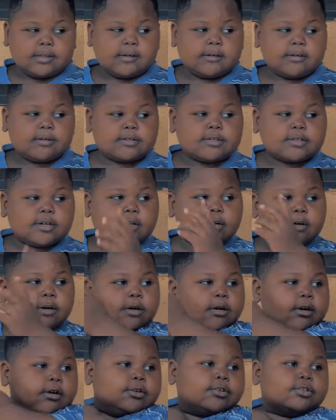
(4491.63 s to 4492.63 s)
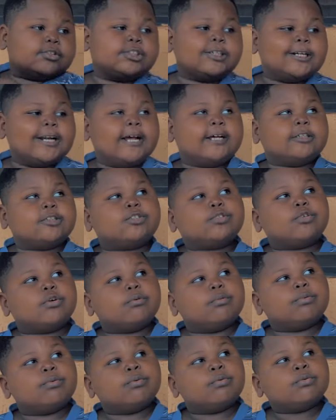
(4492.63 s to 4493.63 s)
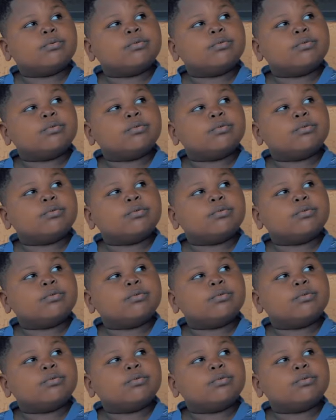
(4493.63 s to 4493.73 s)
you see how much you like strong.